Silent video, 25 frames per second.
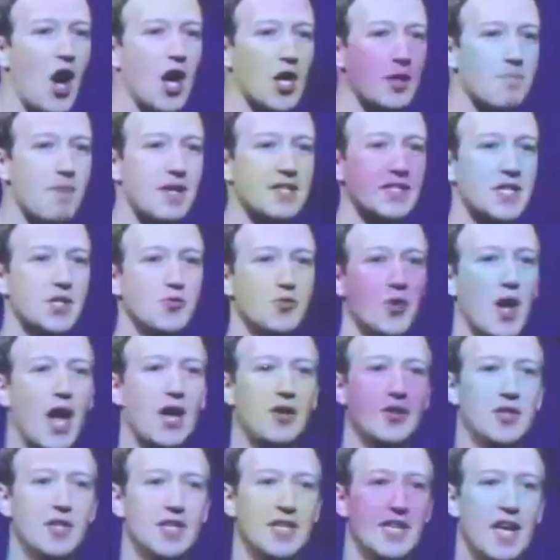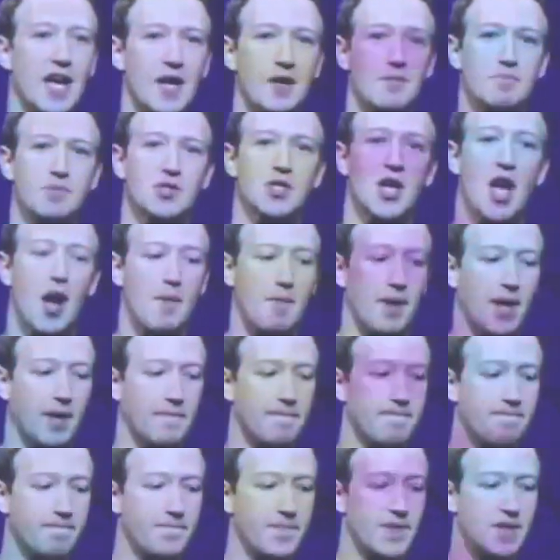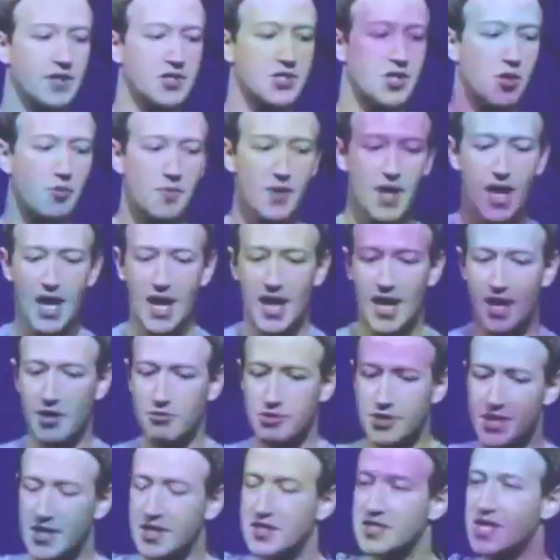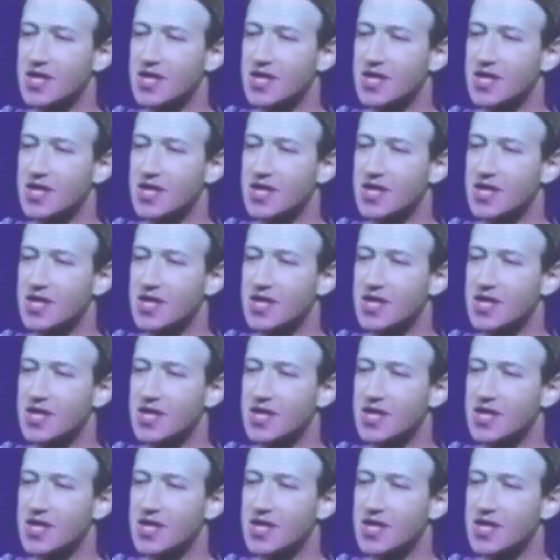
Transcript: augmented reality games coming. So here's an